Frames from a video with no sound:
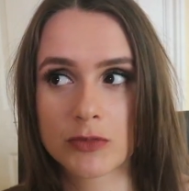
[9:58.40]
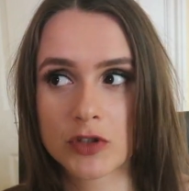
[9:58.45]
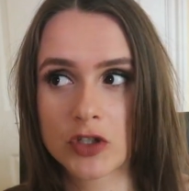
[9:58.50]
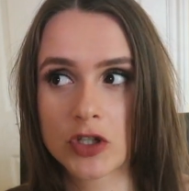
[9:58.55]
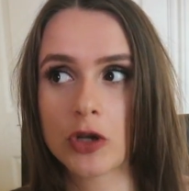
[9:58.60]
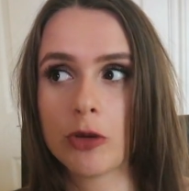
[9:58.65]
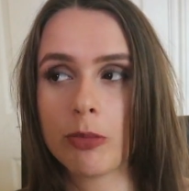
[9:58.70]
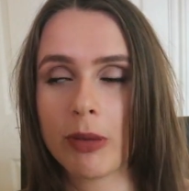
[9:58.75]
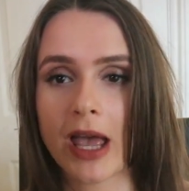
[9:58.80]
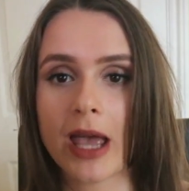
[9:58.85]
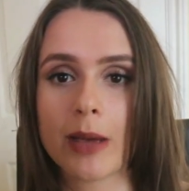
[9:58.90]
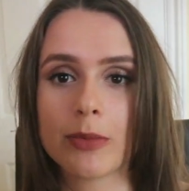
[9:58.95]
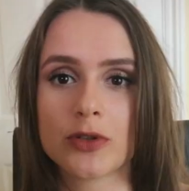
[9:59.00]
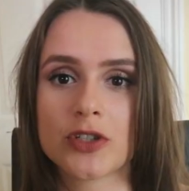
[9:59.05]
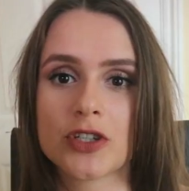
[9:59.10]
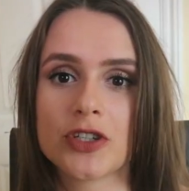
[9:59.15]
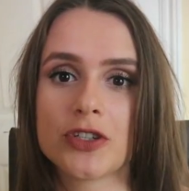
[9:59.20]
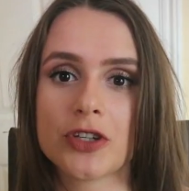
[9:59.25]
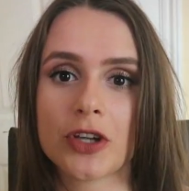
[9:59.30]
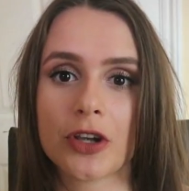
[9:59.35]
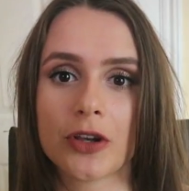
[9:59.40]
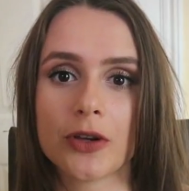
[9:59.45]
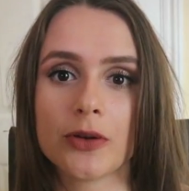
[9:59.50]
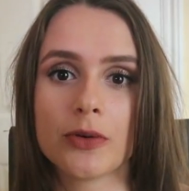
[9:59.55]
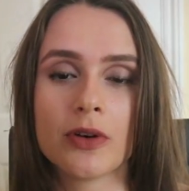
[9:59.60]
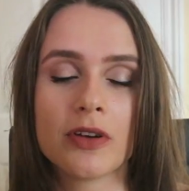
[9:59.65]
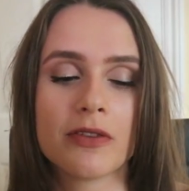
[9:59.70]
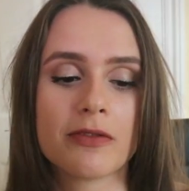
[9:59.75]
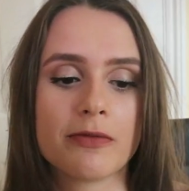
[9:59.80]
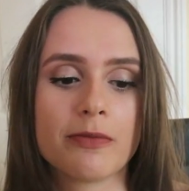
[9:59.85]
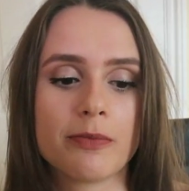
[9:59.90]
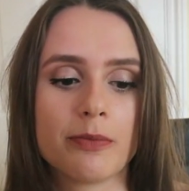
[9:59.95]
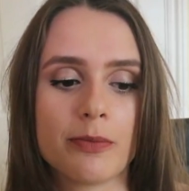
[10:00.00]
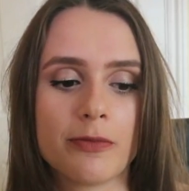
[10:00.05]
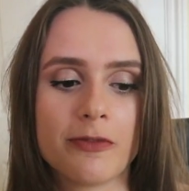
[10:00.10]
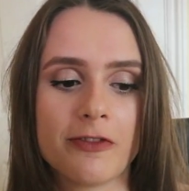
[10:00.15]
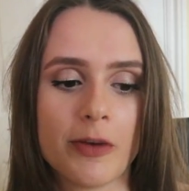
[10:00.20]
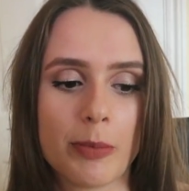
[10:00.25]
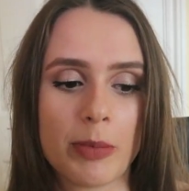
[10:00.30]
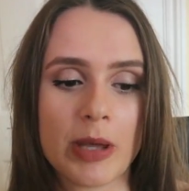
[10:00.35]
to be able to do
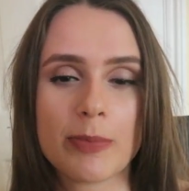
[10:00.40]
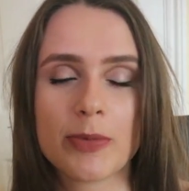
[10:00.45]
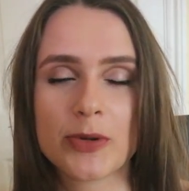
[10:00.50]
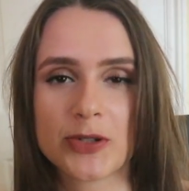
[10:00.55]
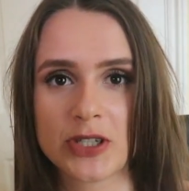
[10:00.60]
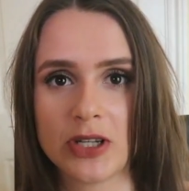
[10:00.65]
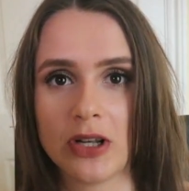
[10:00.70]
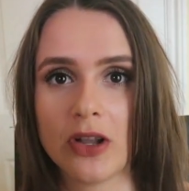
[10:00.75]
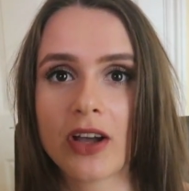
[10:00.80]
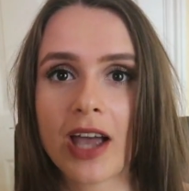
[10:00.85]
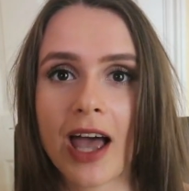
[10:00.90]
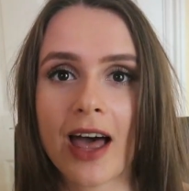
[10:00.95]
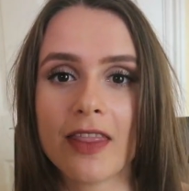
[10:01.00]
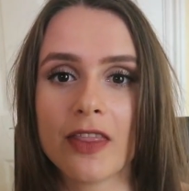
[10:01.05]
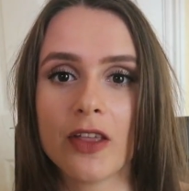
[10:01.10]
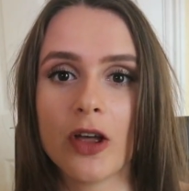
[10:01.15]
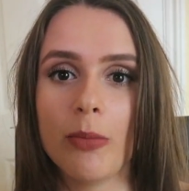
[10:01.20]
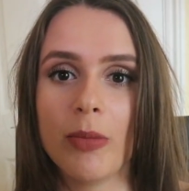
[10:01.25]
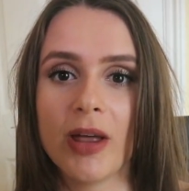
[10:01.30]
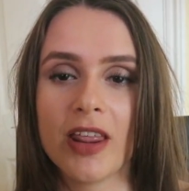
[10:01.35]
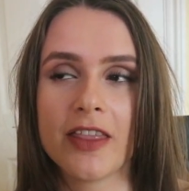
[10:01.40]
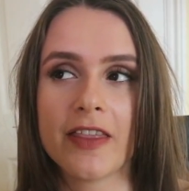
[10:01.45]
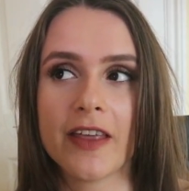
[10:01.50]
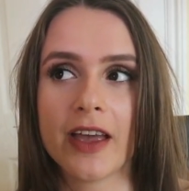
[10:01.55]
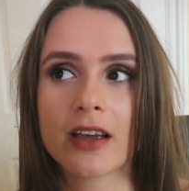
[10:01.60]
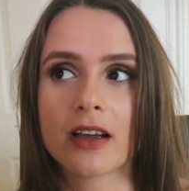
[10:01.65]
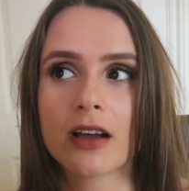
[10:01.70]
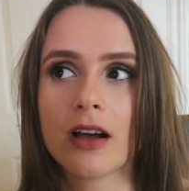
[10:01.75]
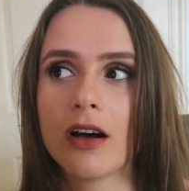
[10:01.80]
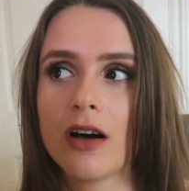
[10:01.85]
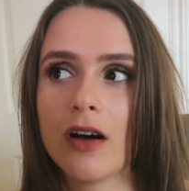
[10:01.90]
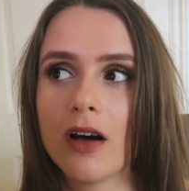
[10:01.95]
for people to look at them and think,